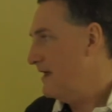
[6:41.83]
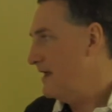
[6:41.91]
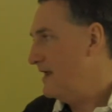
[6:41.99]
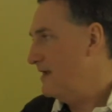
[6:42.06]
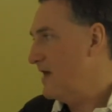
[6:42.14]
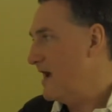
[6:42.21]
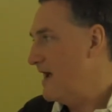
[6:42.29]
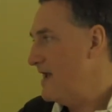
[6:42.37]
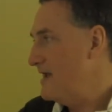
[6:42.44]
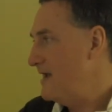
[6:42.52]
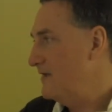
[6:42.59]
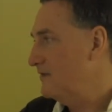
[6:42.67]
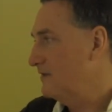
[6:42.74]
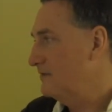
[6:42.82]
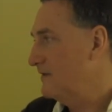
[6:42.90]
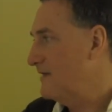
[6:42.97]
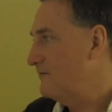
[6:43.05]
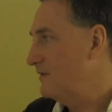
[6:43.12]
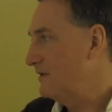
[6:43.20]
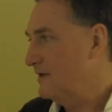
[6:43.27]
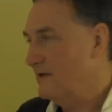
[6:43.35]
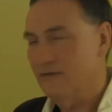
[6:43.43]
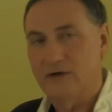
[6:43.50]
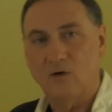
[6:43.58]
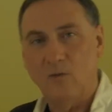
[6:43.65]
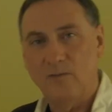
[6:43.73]
Am I at the level of
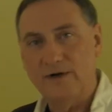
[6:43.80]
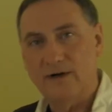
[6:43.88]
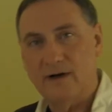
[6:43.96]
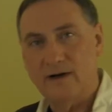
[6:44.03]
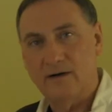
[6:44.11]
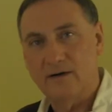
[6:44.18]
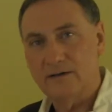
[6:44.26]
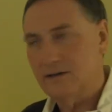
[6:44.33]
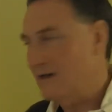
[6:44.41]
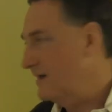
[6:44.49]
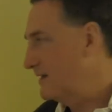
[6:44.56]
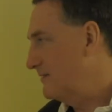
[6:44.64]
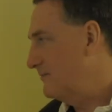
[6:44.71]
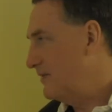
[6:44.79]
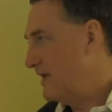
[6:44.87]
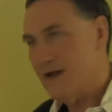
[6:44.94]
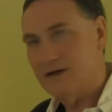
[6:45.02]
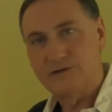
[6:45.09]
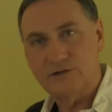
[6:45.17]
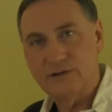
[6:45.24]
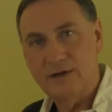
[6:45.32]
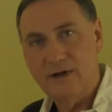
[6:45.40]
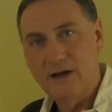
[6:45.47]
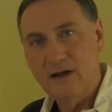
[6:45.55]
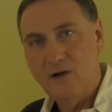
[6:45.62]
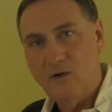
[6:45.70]
an open heart and compassion?
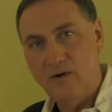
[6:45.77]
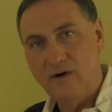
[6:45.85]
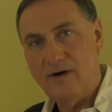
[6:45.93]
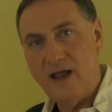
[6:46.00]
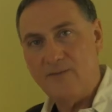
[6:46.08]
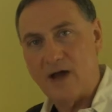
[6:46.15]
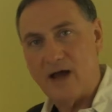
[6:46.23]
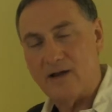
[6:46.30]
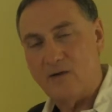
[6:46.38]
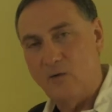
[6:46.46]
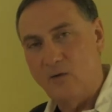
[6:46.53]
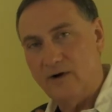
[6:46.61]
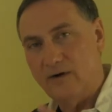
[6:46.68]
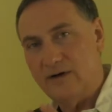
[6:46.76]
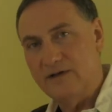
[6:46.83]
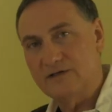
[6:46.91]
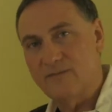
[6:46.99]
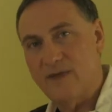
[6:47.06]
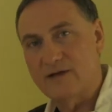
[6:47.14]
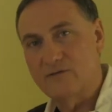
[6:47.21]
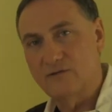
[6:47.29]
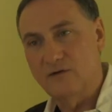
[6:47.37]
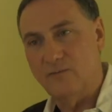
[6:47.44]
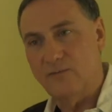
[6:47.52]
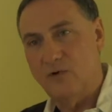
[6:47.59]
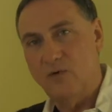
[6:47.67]
Where am I? Where is my
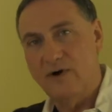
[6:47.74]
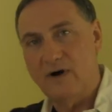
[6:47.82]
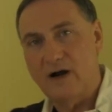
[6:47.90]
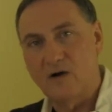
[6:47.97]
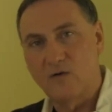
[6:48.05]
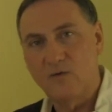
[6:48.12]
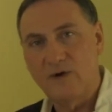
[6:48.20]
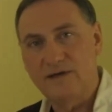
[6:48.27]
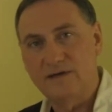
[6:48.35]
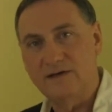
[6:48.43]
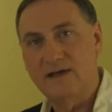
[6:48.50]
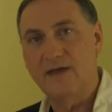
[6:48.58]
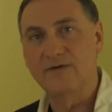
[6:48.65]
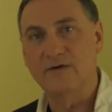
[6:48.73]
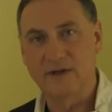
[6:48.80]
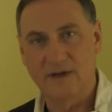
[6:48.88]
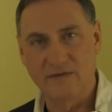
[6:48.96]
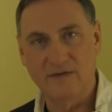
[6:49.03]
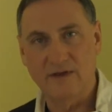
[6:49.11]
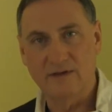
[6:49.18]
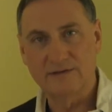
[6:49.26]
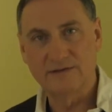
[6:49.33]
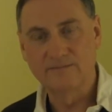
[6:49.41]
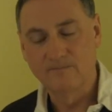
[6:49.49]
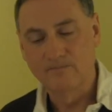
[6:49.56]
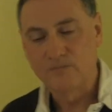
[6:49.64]
group? Where are we together in
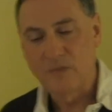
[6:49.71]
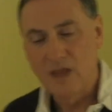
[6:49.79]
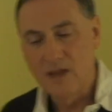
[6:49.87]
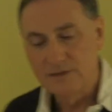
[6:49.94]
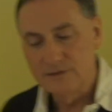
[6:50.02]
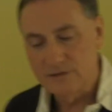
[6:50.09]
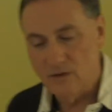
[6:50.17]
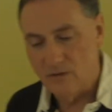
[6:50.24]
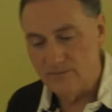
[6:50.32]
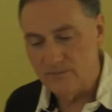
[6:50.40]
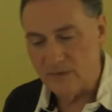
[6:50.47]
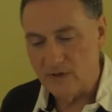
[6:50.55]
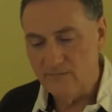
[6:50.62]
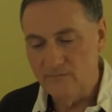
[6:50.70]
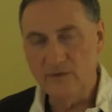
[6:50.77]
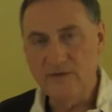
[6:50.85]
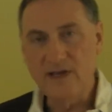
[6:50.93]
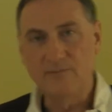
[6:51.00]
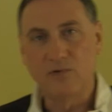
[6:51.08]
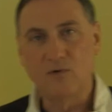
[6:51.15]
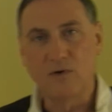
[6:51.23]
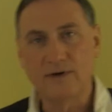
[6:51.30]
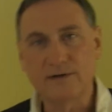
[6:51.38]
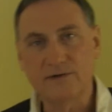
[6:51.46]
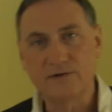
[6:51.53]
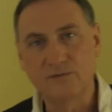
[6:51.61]
this? So, very
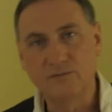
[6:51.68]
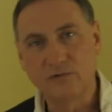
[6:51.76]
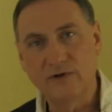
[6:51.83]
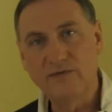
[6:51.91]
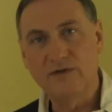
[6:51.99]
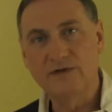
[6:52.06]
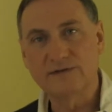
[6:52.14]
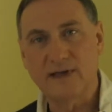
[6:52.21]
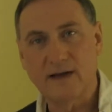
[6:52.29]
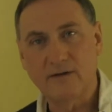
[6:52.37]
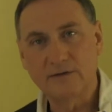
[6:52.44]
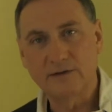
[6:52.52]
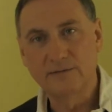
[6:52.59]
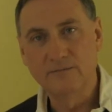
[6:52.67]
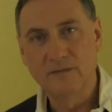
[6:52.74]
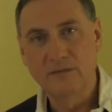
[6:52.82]
important to print this out,